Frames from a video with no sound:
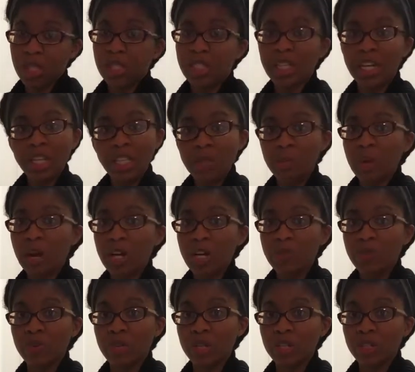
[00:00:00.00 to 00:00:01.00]
Check them out
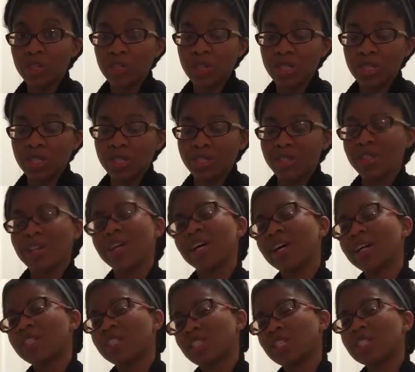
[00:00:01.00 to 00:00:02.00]
if you're interested.
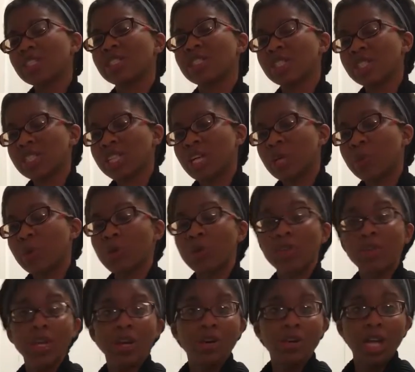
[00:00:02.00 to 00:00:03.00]
And just a disclaimer,
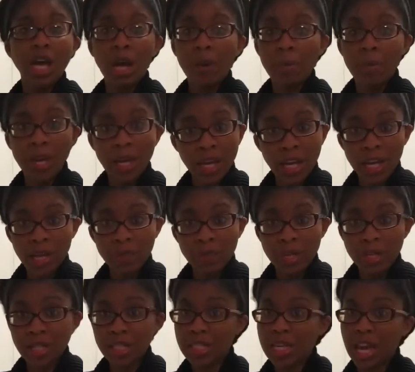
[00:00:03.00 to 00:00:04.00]
they are not paying
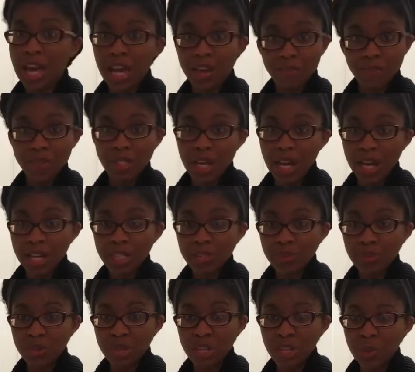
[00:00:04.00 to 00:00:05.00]
me to advertise
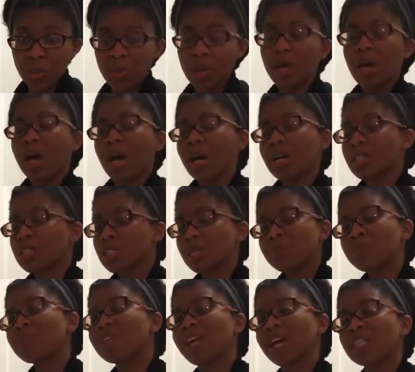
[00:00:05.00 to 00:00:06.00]
for them. I
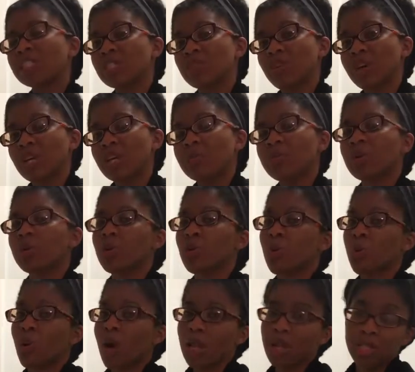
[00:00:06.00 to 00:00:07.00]
simply like to recommend
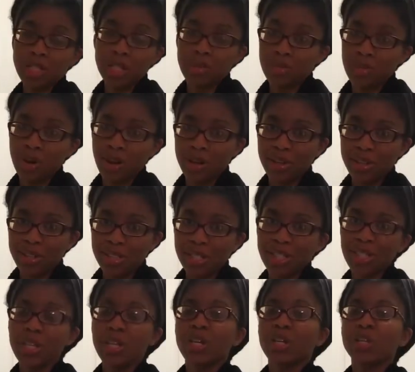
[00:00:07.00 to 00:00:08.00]
quality products
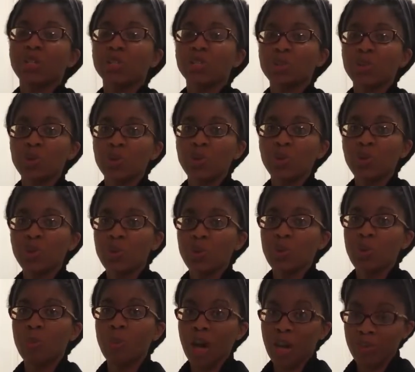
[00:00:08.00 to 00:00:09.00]
to
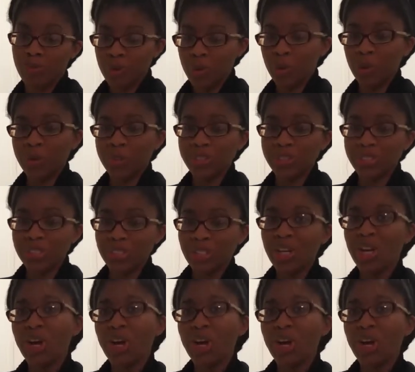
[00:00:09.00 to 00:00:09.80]
my viewers.